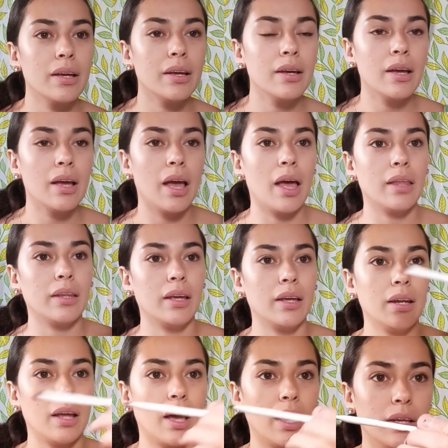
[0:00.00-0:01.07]
And then
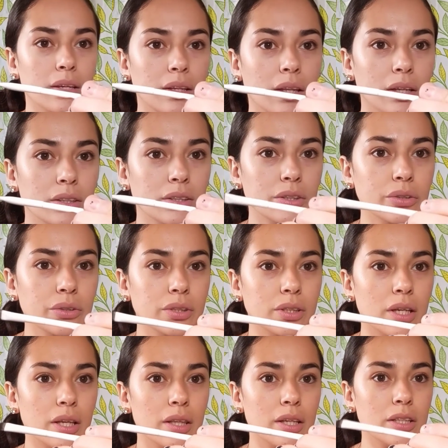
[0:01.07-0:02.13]
I like to use
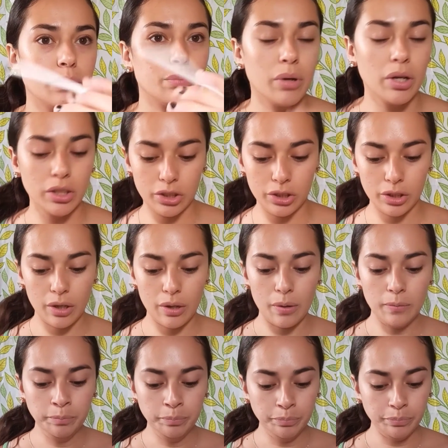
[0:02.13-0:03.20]
this brush.
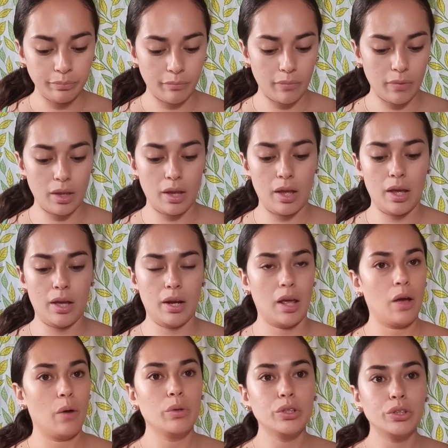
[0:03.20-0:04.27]
And I
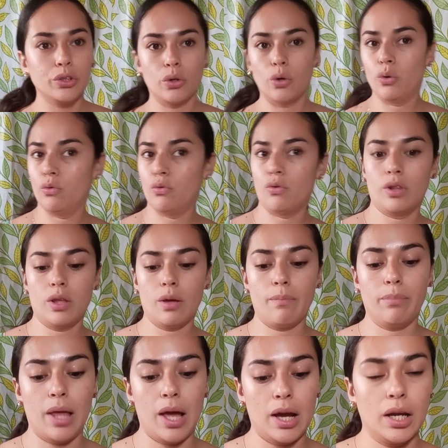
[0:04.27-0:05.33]
always go for the
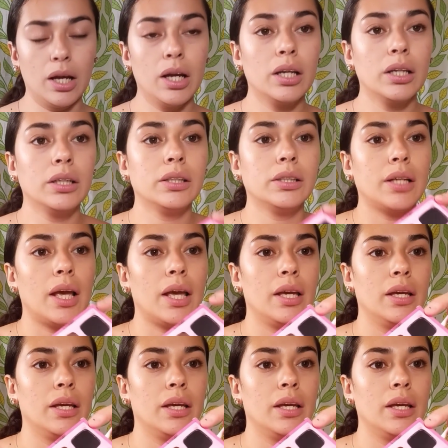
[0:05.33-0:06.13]
black shade.